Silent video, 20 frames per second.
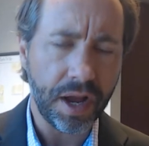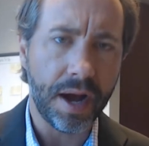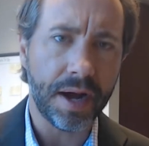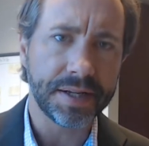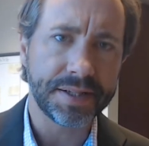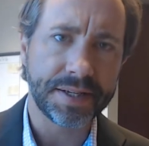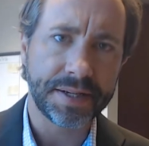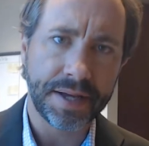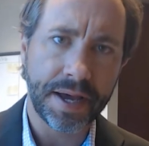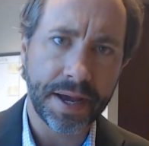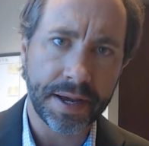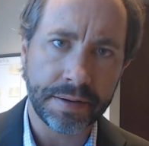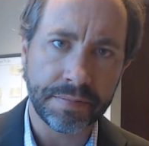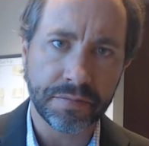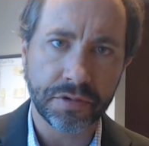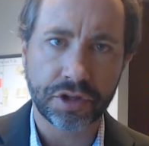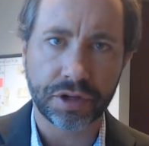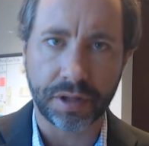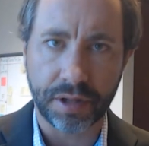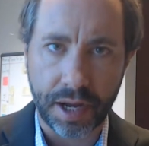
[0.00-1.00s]
Today,
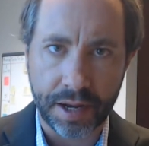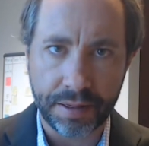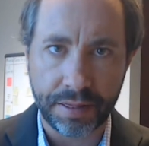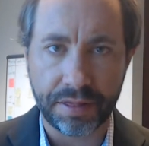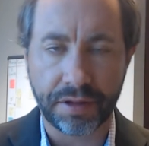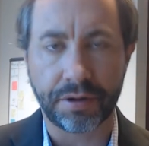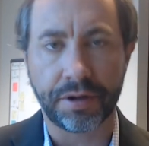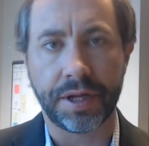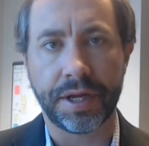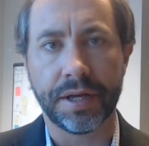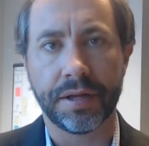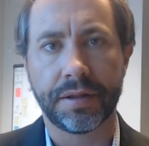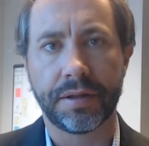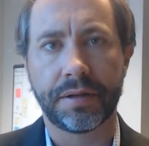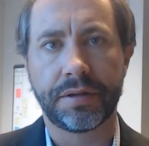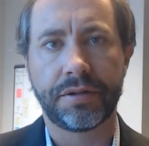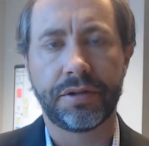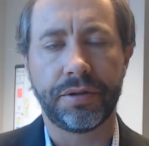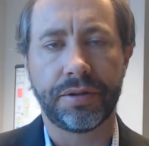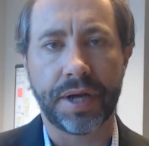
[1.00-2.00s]
July 30th,
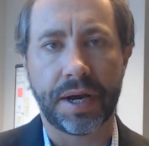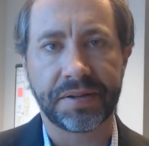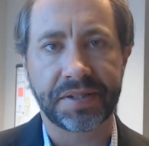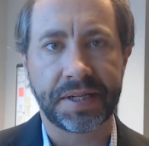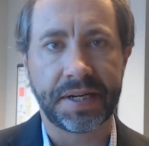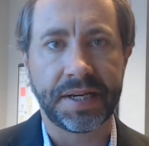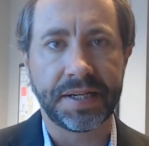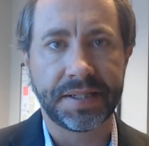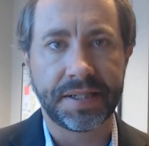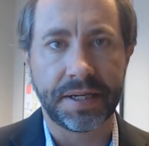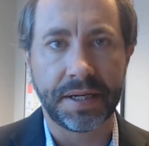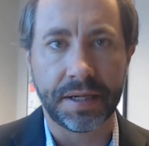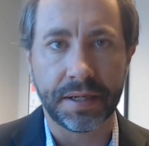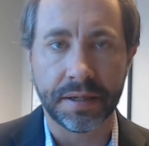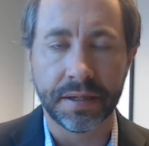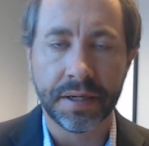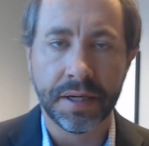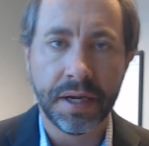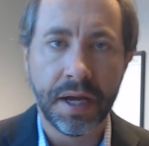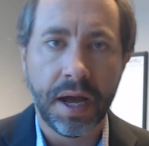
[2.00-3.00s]
2018,
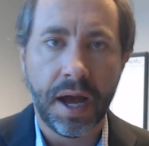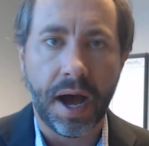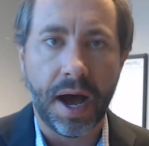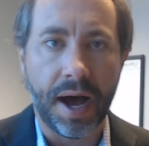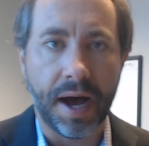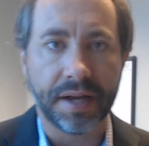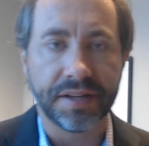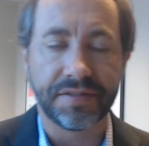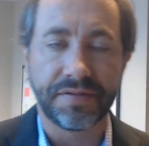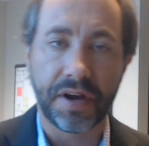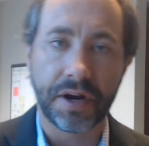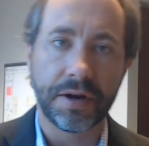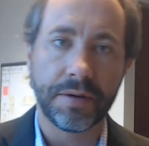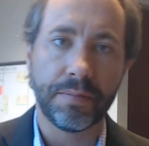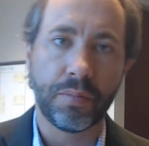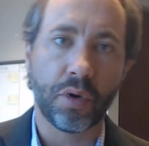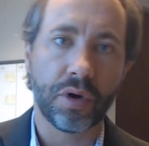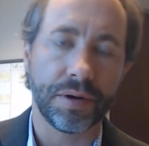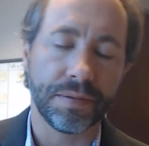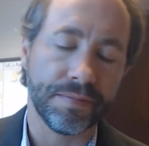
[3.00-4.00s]
is very
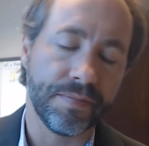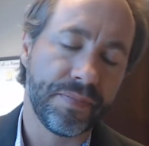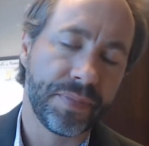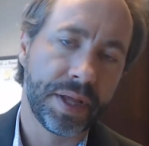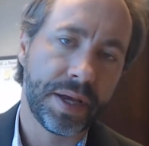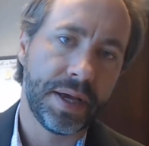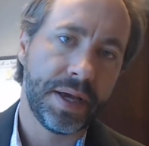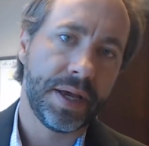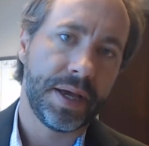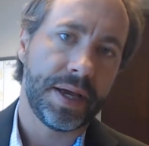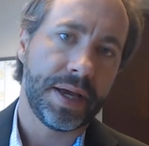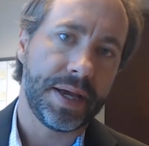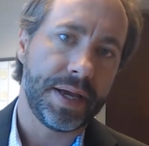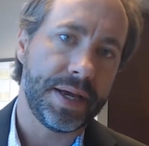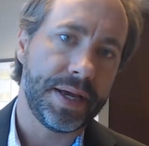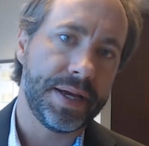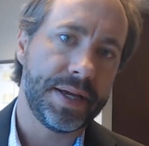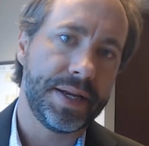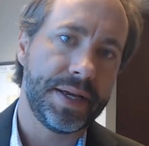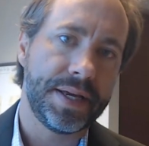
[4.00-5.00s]
important.
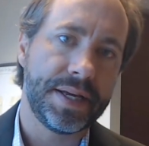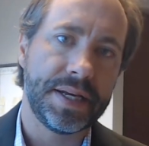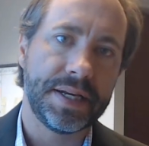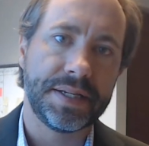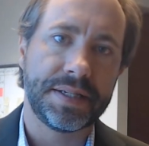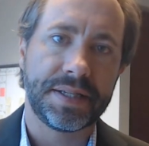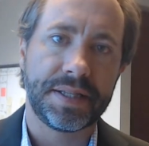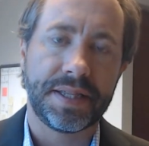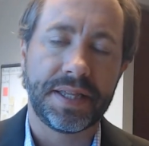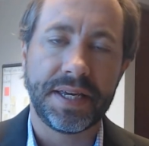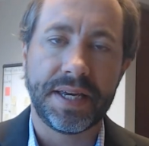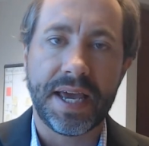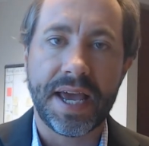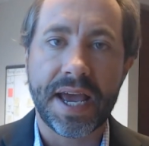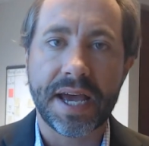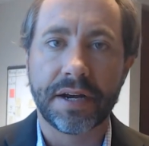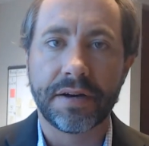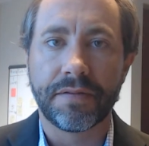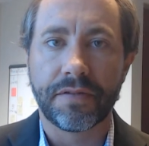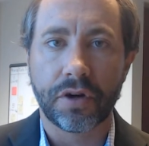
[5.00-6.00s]
It is the
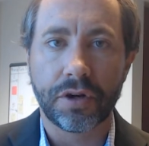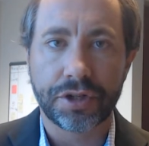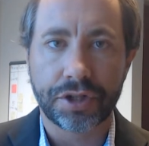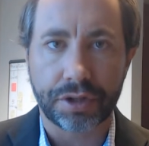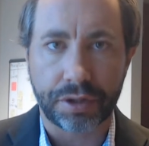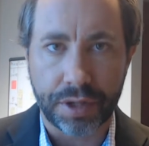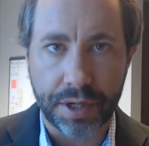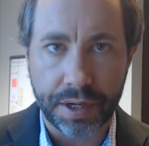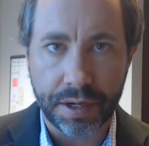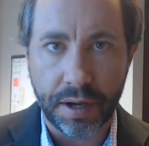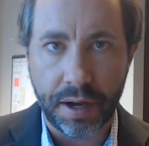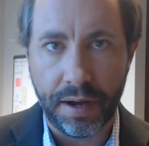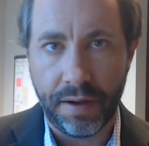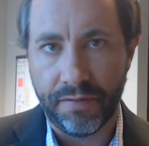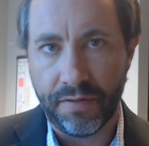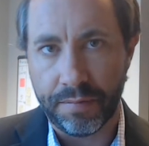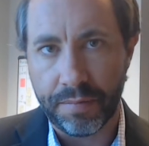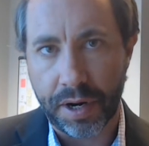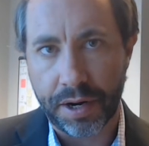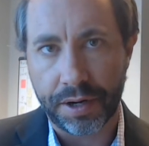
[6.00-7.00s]
anniversary of
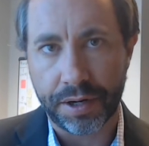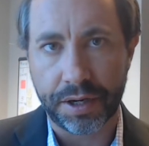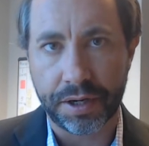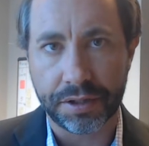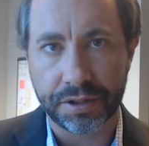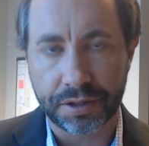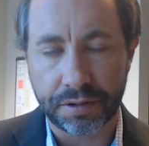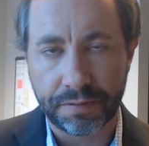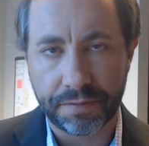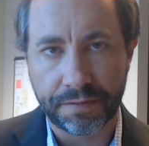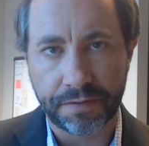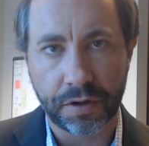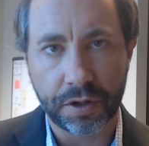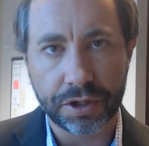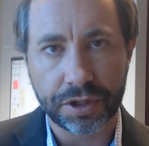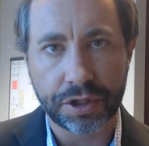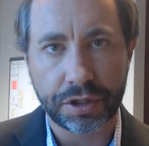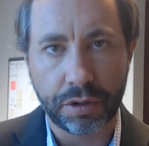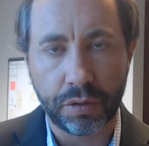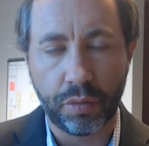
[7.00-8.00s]
America's
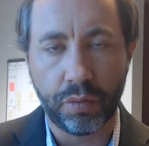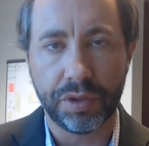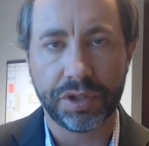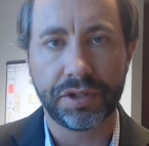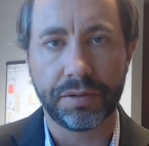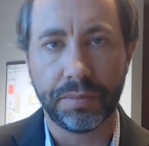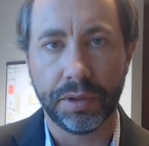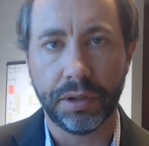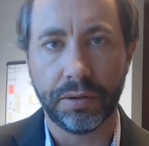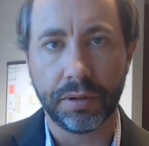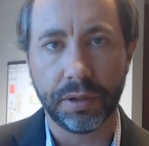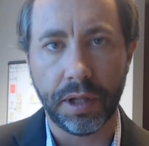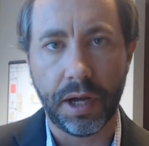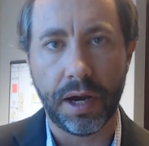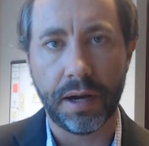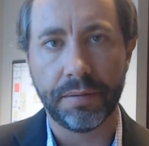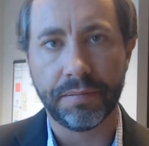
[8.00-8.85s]
first whistleblower law.